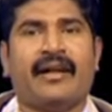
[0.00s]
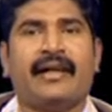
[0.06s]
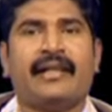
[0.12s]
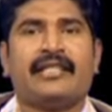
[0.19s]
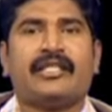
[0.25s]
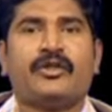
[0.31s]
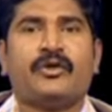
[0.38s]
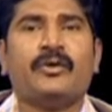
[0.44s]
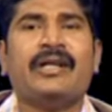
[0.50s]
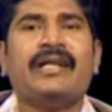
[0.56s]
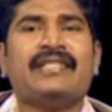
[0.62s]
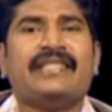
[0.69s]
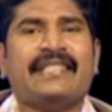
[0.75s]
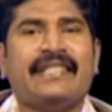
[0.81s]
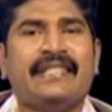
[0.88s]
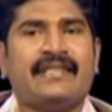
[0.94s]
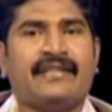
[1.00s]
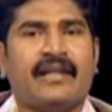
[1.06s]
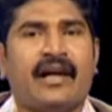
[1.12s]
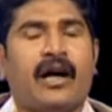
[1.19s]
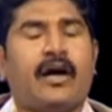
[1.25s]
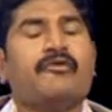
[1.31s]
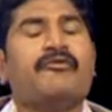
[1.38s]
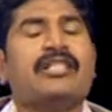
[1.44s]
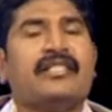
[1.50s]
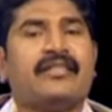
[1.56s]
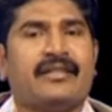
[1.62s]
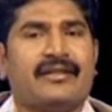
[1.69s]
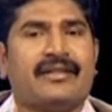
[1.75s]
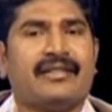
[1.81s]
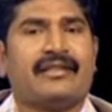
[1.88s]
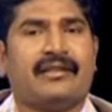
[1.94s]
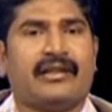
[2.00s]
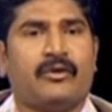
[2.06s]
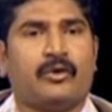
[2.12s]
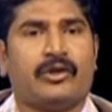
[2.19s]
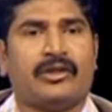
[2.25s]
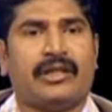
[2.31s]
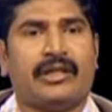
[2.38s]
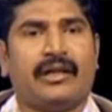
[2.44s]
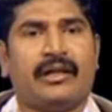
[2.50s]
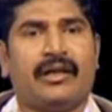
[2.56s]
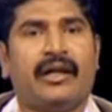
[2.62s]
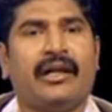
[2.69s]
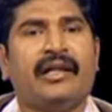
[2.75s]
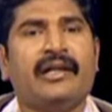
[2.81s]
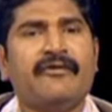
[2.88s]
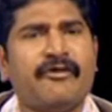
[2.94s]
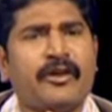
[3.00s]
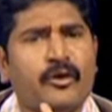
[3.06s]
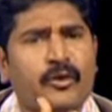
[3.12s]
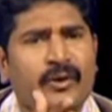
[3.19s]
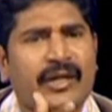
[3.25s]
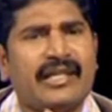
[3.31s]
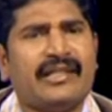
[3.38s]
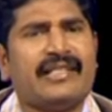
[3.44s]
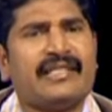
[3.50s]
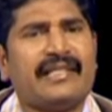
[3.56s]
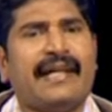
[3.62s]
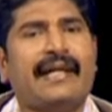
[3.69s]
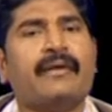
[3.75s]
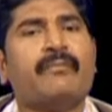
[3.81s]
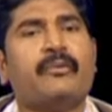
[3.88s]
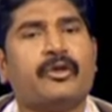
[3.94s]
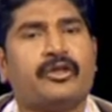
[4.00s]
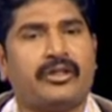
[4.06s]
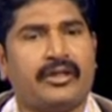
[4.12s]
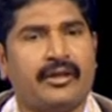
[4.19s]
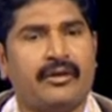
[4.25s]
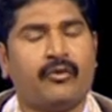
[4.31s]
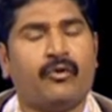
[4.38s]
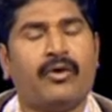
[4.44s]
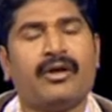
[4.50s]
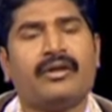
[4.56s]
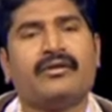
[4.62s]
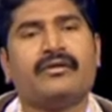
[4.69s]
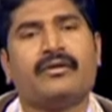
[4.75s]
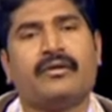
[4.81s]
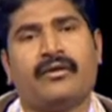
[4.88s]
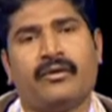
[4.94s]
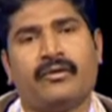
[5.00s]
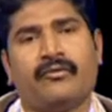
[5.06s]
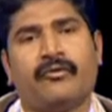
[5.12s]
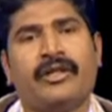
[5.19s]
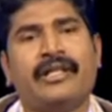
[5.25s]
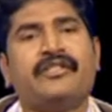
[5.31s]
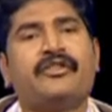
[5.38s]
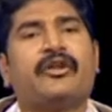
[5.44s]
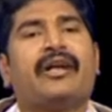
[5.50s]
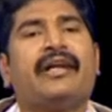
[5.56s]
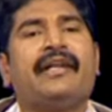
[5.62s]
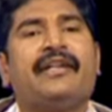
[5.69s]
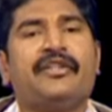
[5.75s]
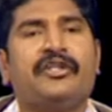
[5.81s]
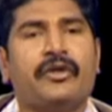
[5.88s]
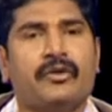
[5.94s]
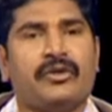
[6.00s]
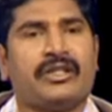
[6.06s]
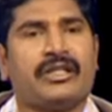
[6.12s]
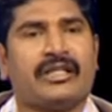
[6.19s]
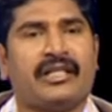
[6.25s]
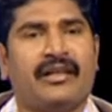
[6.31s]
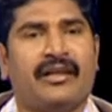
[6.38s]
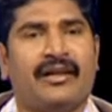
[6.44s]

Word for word: Student sees how it turns out. If you look at this input, what we generally use,